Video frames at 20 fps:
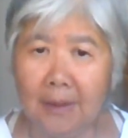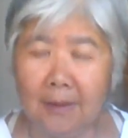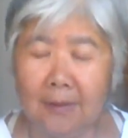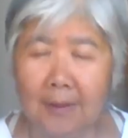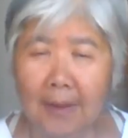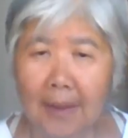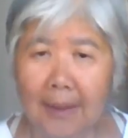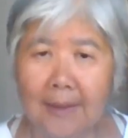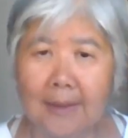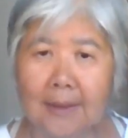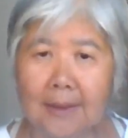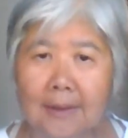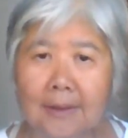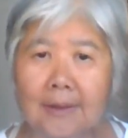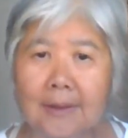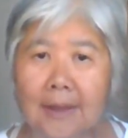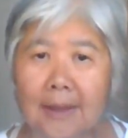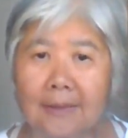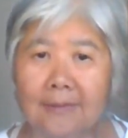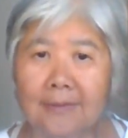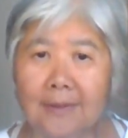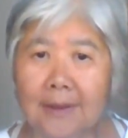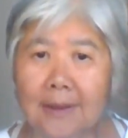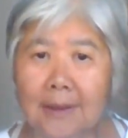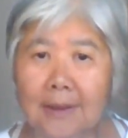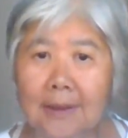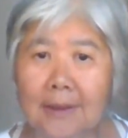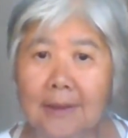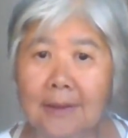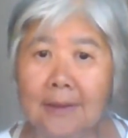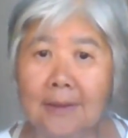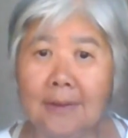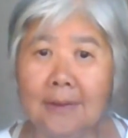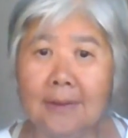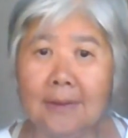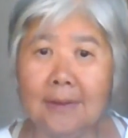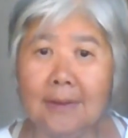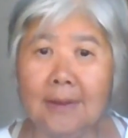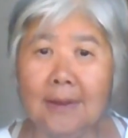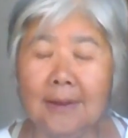the 1970s
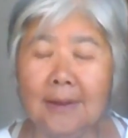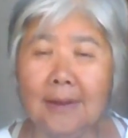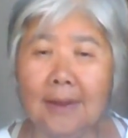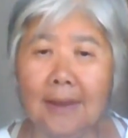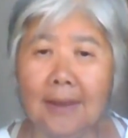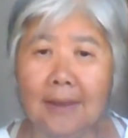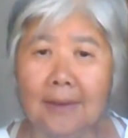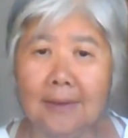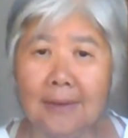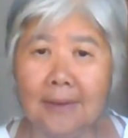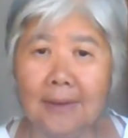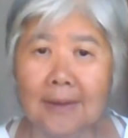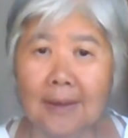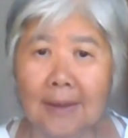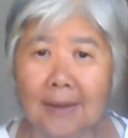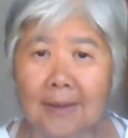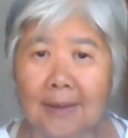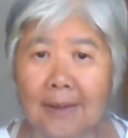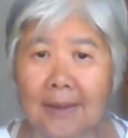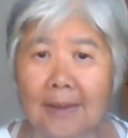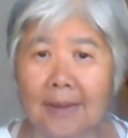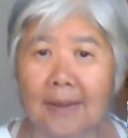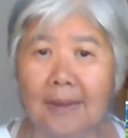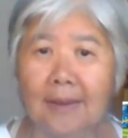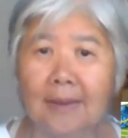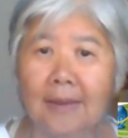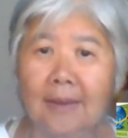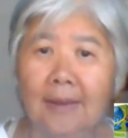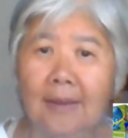did a study,